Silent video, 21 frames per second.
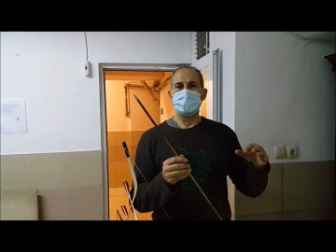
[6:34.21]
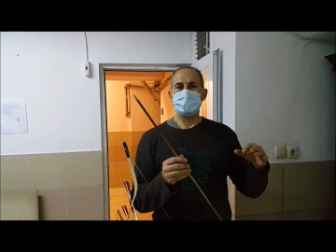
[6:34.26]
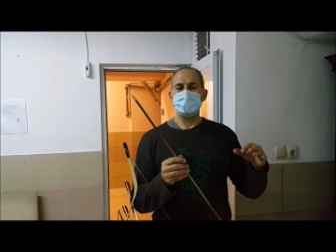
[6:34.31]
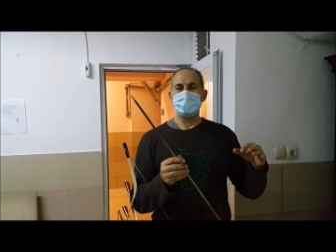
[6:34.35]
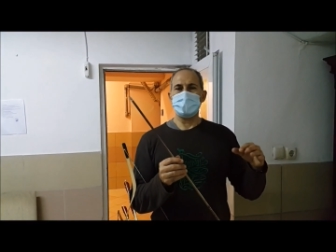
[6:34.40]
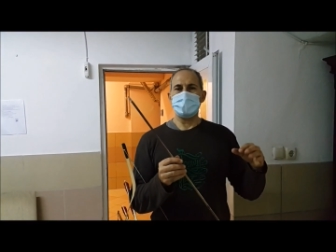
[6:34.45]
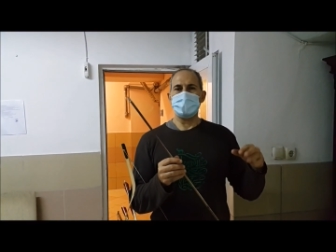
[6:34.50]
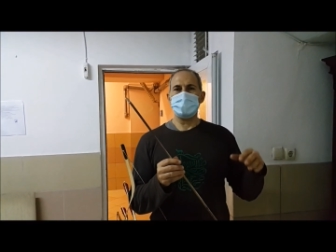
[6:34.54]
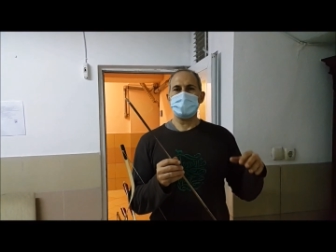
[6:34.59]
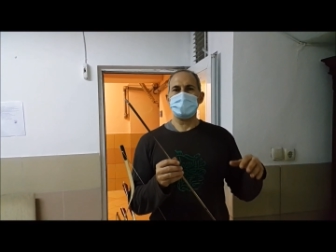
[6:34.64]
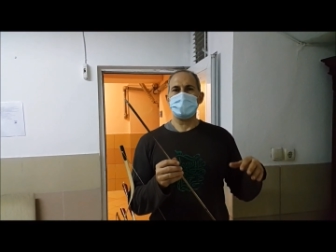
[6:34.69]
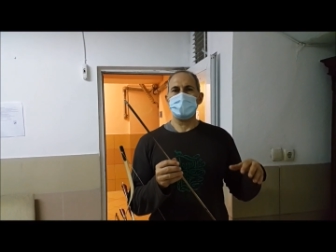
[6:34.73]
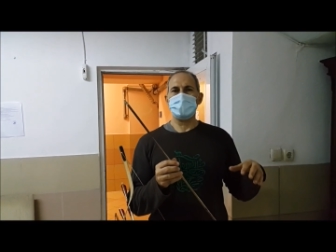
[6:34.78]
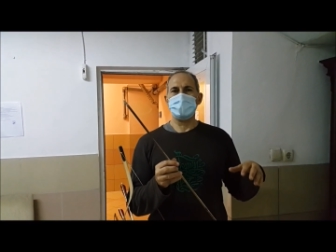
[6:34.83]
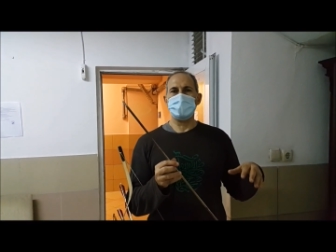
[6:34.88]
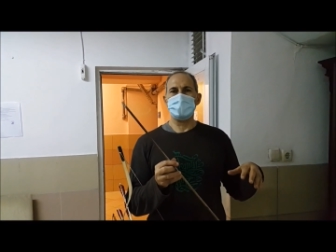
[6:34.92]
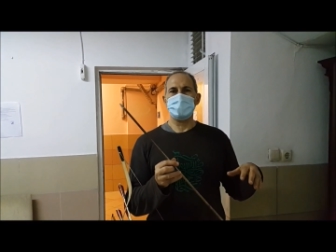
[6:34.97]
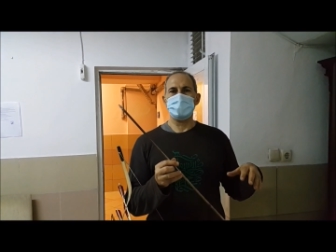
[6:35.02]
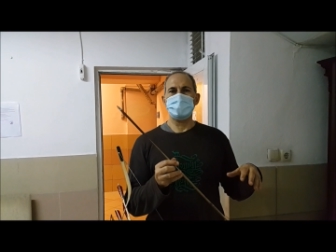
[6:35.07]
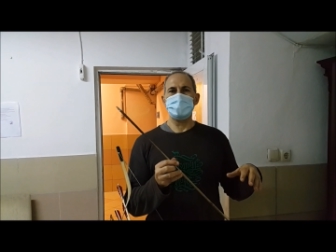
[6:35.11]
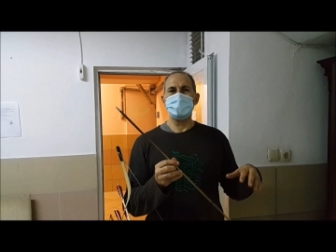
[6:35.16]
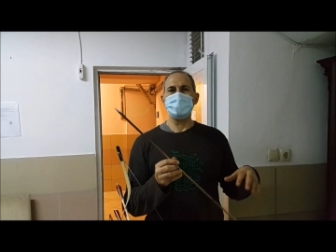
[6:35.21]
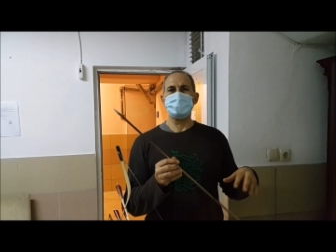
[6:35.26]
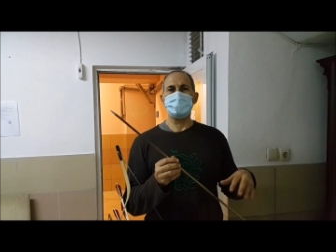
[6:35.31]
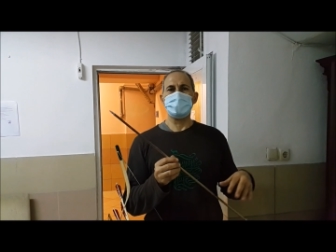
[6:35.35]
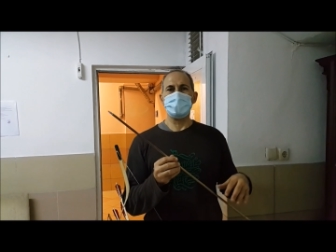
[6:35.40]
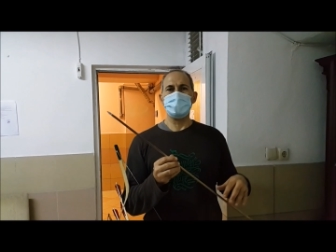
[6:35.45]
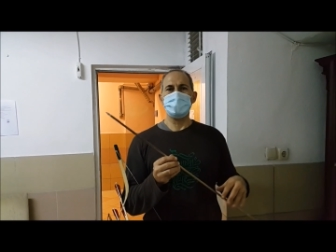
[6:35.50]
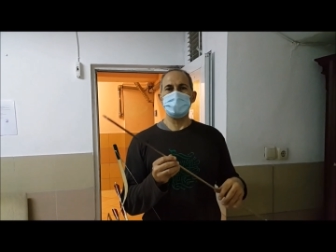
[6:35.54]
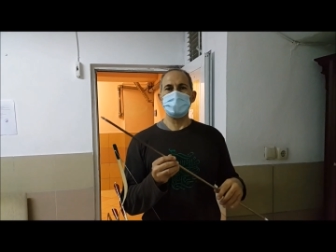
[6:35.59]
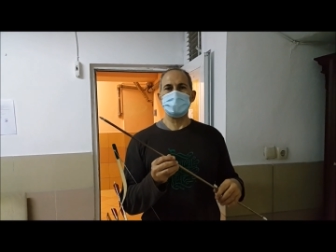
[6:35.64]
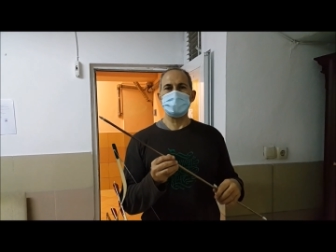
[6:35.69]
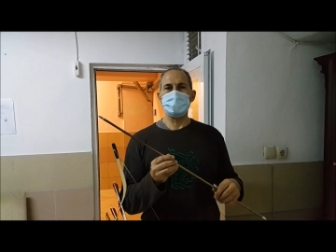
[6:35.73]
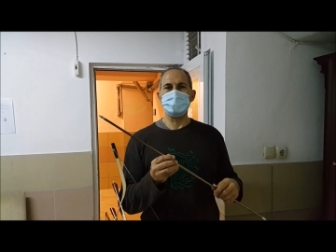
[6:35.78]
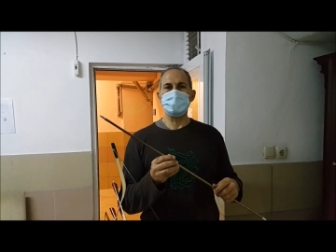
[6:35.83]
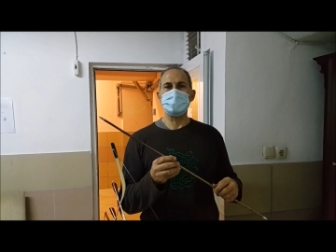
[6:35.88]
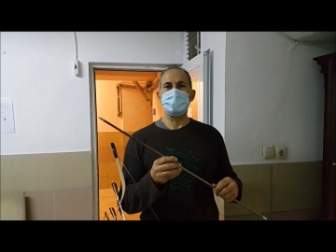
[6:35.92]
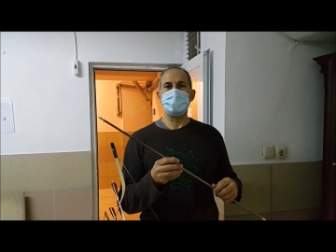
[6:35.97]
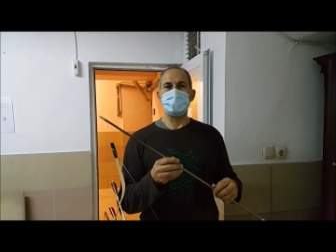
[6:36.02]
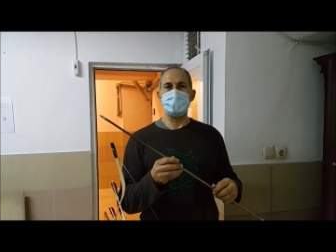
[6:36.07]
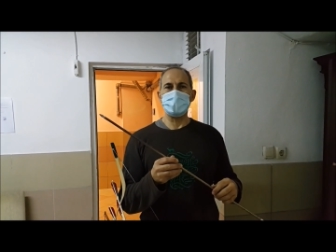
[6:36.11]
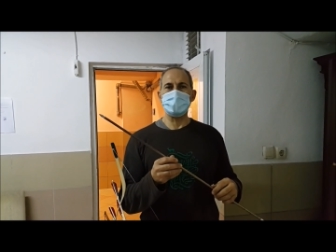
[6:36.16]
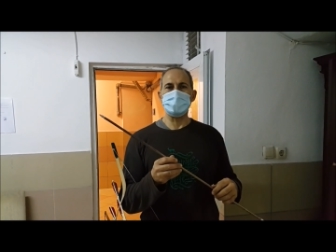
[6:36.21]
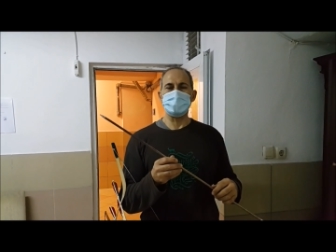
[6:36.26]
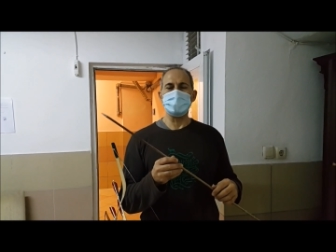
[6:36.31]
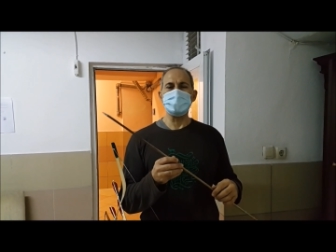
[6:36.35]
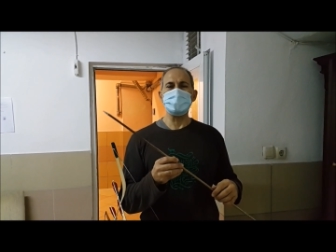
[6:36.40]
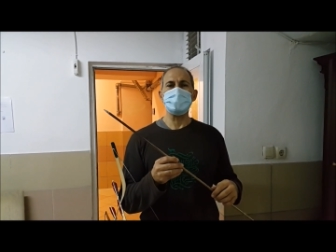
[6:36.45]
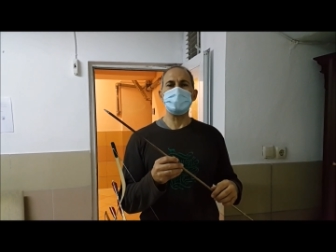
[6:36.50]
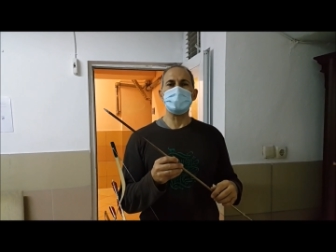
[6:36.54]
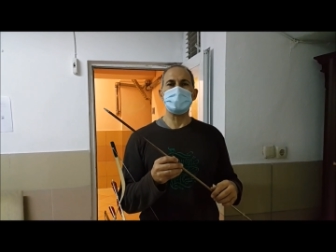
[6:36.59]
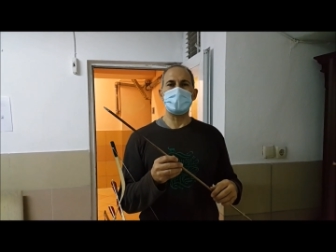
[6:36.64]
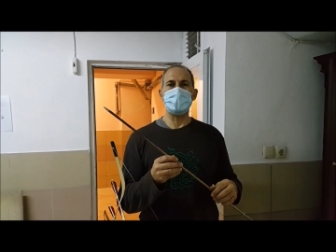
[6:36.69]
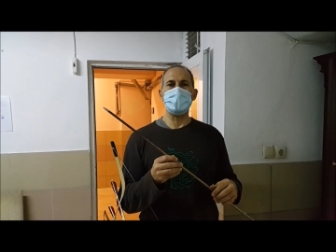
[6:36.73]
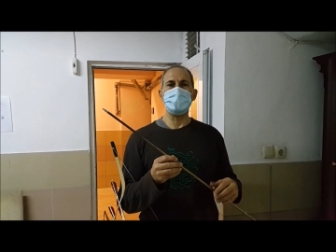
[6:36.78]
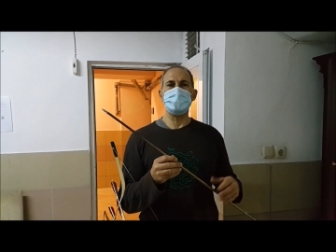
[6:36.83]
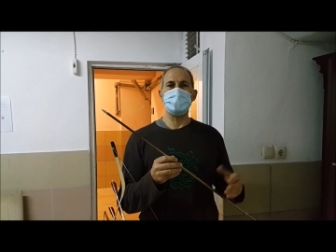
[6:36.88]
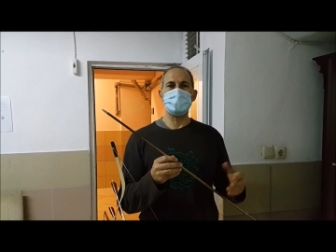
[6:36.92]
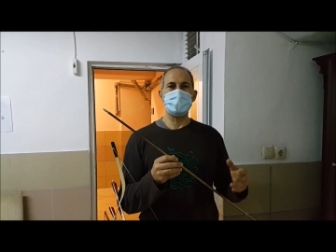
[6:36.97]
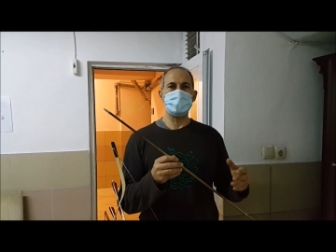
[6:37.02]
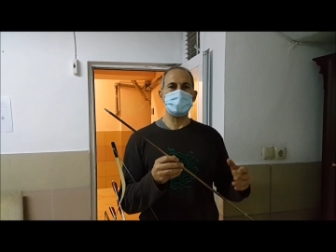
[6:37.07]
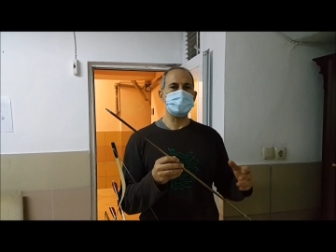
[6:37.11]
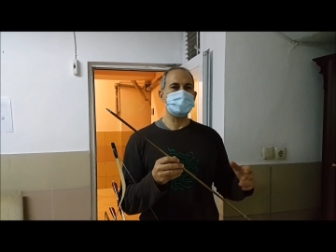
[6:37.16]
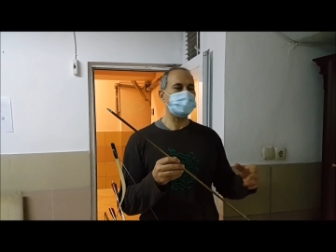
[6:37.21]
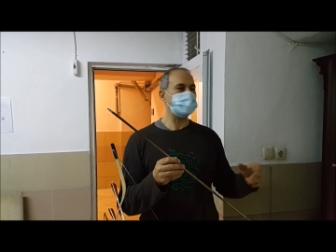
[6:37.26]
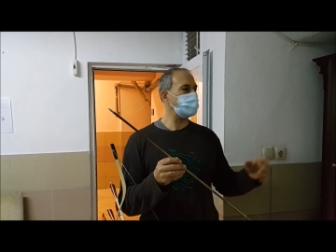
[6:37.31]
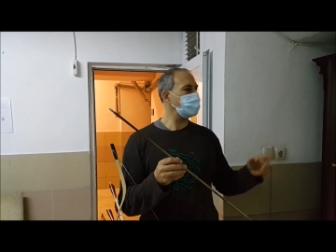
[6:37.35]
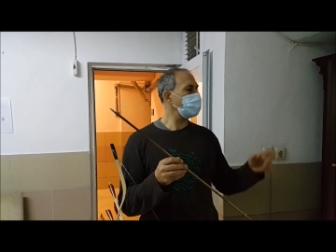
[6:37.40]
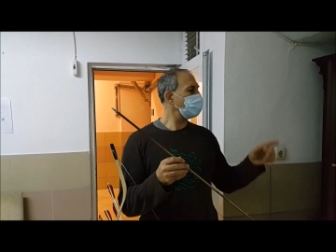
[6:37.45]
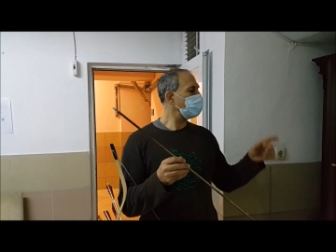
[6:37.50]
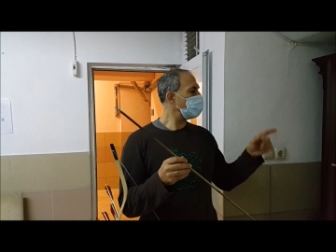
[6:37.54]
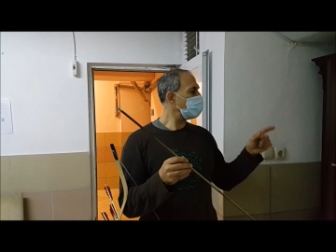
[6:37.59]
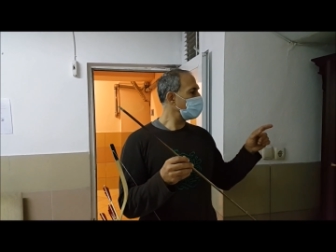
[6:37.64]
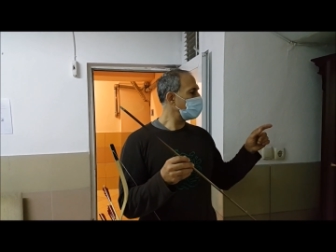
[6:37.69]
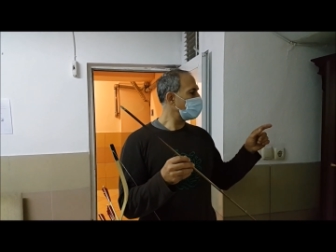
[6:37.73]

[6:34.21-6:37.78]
In the military museum's collection today, you can see